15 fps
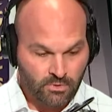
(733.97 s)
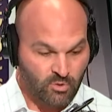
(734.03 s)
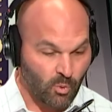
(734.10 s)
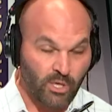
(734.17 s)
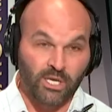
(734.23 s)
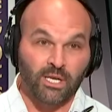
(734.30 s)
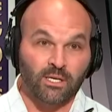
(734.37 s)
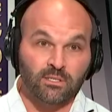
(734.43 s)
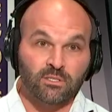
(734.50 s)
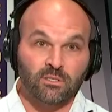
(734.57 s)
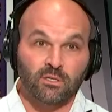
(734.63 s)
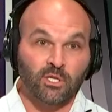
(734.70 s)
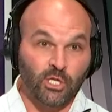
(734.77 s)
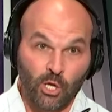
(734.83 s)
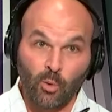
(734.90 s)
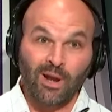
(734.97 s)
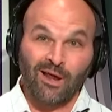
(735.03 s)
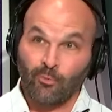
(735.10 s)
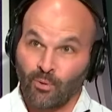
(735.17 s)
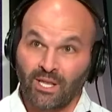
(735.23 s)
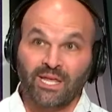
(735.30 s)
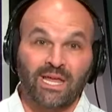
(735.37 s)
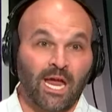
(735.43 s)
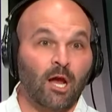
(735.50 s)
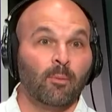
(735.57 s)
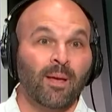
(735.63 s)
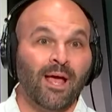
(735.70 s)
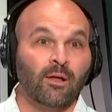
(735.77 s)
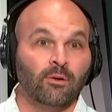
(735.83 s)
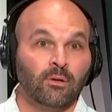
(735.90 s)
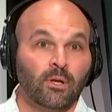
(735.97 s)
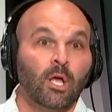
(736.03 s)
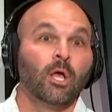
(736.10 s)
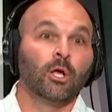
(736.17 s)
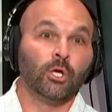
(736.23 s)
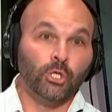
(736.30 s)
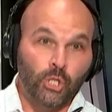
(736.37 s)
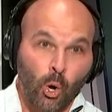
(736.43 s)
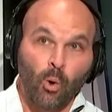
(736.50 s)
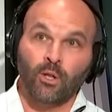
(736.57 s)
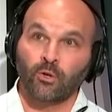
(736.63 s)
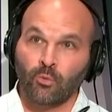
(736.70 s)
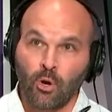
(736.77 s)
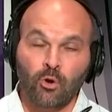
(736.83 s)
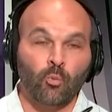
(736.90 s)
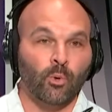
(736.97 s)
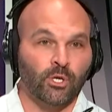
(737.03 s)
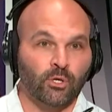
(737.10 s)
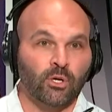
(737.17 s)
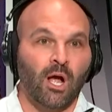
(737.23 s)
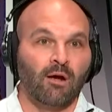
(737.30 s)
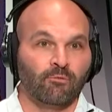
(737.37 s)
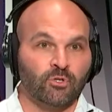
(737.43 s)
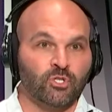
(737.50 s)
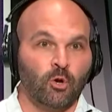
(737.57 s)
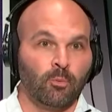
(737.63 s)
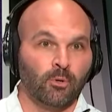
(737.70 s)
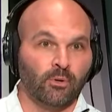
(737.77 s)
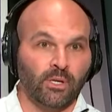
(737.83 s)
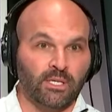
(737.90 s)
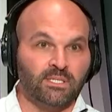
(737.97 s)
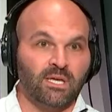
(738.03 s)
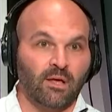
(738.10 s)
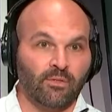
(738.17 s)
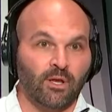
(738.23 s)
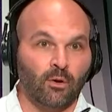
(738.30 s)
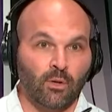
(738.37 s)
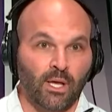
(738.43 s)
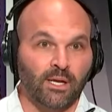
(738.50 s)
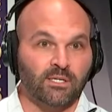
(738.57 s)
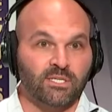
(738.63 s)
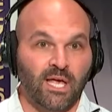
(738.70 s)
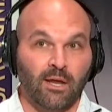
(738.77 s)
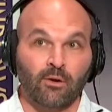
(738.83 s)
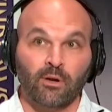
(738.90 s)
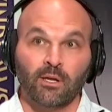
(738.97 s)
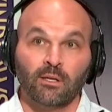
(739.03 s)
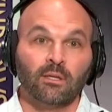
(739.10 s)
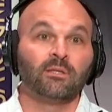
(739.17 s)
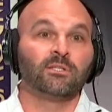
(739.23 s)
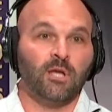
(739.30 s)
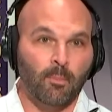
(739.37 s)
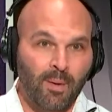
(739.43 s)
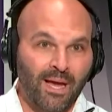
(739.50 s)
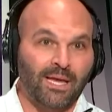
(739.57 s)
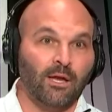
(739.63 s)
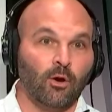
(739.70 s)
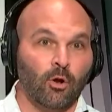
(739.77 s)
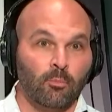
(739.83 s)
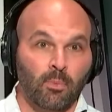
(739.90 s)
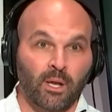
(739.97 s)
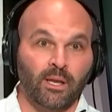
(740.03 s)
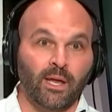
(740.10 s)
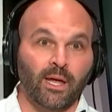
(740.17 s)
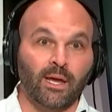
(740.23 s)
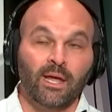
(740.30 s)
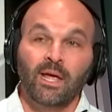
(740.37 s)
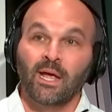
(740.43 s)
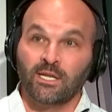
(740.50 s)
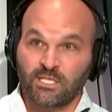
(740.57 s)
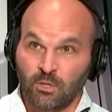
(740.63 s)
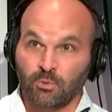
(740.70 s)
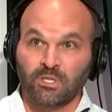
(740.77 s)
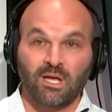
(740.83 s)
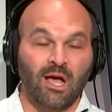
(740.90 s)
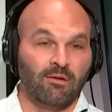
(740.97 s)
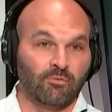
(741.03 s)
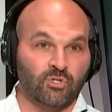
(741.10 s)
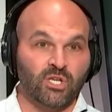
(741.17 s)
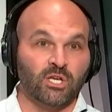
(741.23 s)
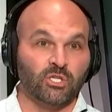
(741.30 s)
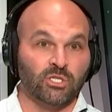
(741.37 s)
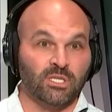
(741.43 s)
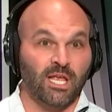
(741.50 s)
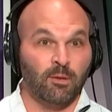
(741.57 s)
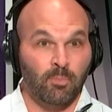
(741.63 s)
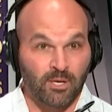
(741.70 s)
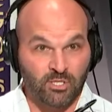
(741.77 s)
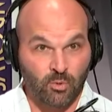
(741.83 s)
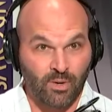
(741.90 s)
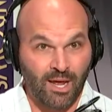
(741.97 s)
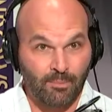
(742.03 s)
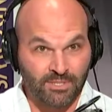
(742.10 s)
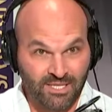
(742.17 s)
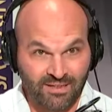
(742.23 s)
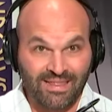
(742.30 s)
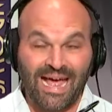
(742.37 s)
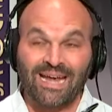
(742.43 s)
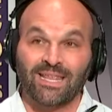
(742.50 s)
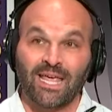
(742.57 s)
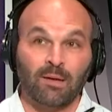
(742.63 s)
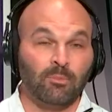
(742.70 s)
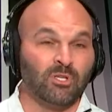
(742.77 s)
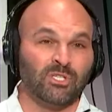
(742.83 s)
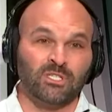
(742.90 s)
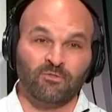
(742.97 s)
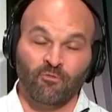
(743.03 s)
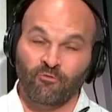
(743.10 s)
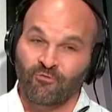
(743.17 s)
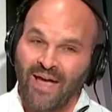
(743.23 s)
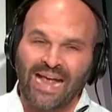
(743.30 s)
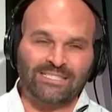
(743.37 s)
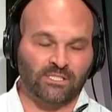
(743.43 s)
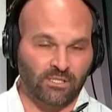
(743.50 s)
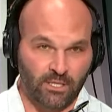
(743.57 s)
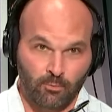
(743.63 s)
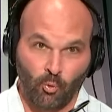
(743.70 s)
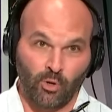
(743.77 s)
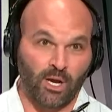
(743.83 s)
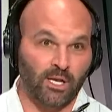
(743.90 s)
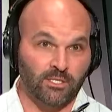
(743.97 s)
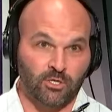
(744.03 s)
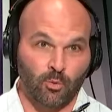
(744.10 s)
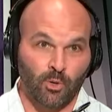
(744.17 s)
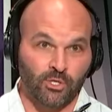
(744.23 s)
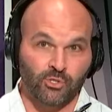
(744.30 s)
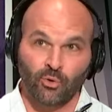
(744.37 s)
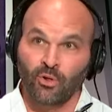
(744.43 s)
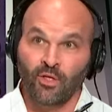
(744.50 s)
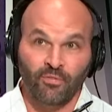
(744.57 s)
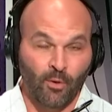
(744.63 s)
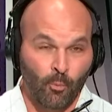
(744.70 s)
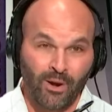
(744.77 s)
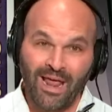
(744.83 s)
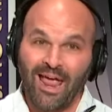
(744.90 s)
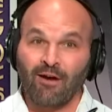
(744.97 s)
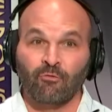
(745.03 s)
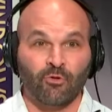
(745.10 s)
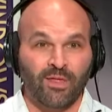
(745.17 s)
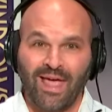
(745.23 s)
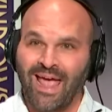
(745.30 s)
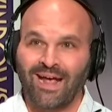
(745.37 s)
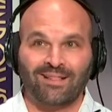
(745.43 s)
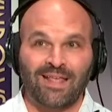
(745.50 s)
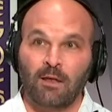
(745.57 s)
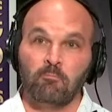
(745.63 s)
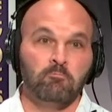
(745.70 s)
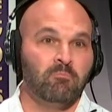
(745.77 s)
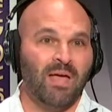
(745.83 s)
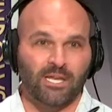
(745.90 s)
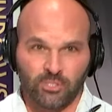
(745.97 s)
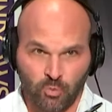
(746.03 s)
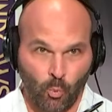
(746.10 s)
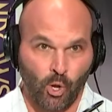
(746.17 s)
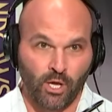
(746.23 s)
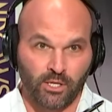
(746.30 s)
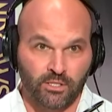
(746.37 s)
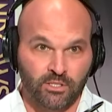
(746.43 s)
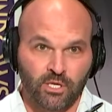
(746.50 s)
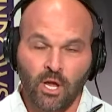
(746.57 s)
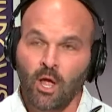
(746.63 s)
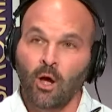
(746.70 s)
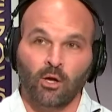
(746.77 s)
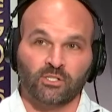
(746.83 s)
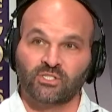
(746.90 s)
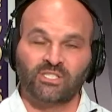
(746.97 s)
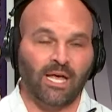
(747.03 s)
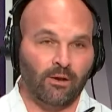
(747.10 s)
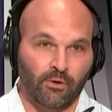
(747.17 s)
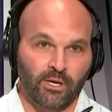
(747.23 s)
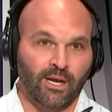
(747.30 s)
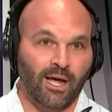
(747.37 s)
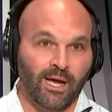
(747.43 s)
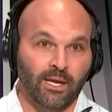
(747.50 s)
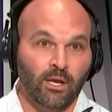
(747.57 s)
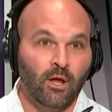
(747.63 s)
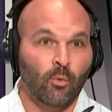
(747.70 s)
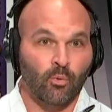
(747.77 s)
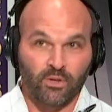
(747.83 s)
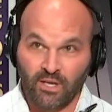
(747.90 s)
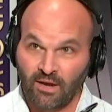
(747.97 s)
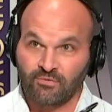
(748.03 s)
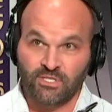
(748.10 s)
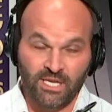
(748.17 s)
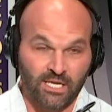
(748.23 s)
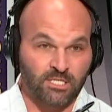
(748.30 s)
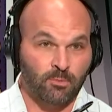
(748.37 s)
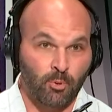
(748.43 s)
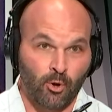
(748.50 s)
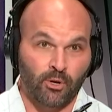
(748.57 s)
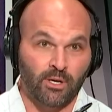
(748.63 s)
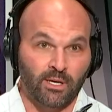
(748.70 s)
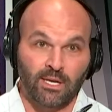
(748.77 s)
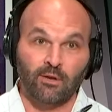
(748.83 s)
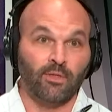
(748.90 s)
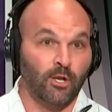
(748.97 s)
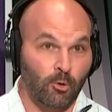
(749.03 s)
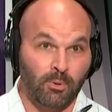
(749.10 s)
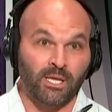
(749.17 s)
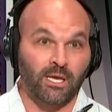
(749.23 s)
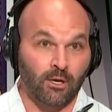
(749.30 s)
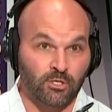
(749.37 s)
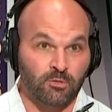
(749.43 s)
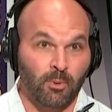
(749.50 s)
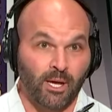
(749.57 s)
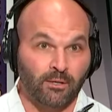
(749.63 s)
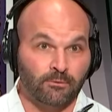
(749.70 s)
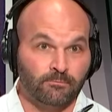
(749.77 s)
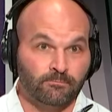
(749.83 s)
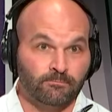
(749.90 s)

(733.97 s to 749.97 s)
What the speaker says: It's what it is. You know what I really care about? Go on the road and win your conference opener against South Carolina Saturday. Let's come back here on Monday and see what the conversation's like based on what happens in that game, because it's vastly more consequential than whatever the heck that mess was on Saturday night with an FCS opponent in here that nobody cares about.